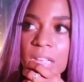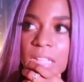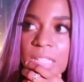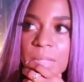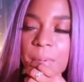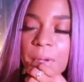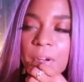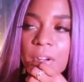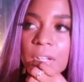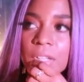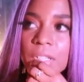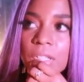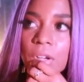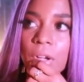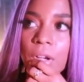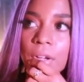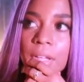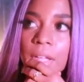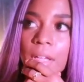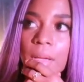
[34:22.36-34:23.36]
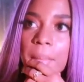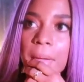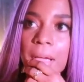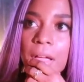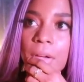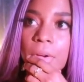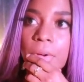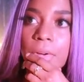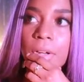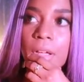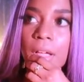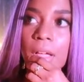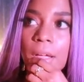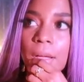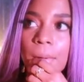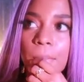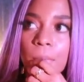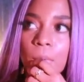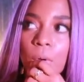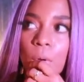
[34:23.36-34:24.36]
Spirit is talking about
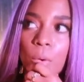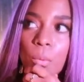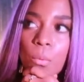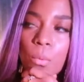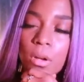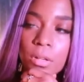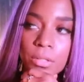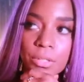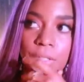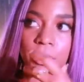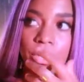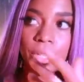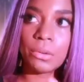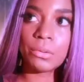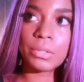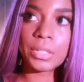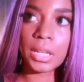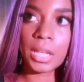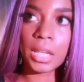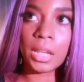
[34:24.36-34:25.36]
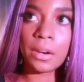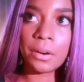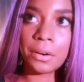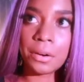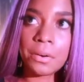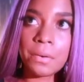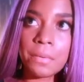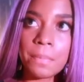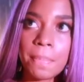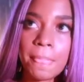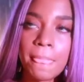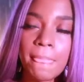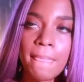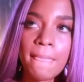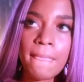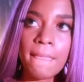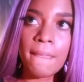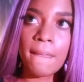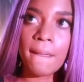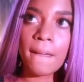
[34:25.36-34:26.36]
um, or wants you to hear
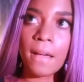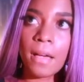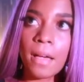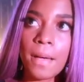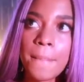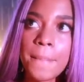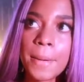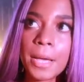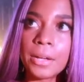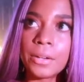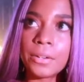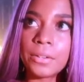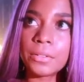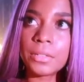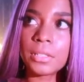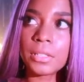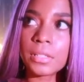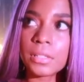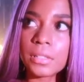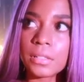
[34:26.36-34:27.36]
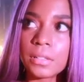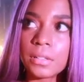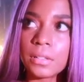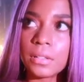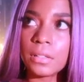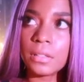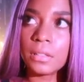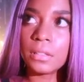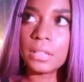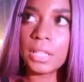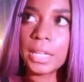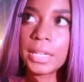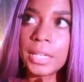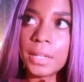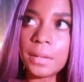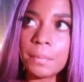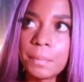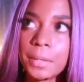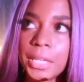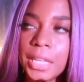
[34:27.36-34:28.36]
about
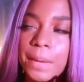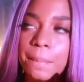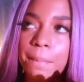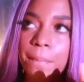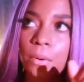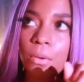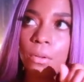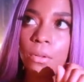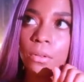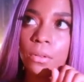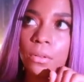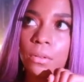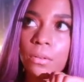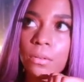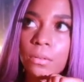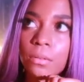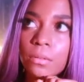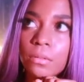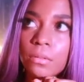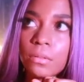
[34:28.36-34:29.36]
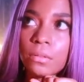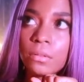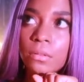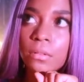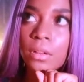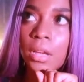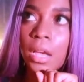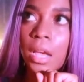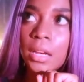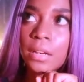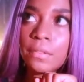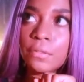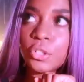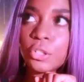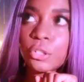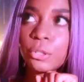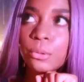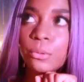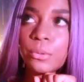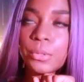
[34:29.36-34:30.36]
letting people kind of
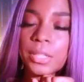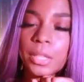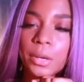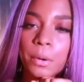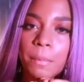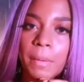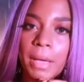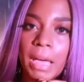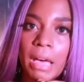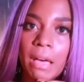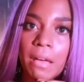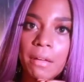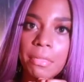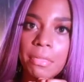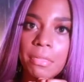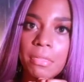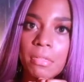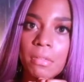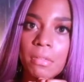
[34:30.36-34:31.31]
choose their path